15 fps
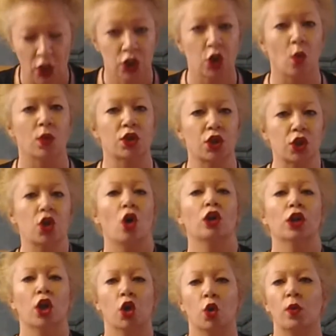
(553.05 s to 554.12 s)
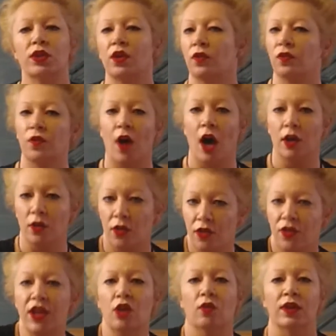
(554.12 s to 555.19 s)
So a scholar who is a fine
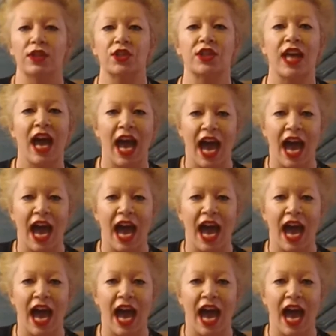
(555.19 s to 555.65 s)
theorist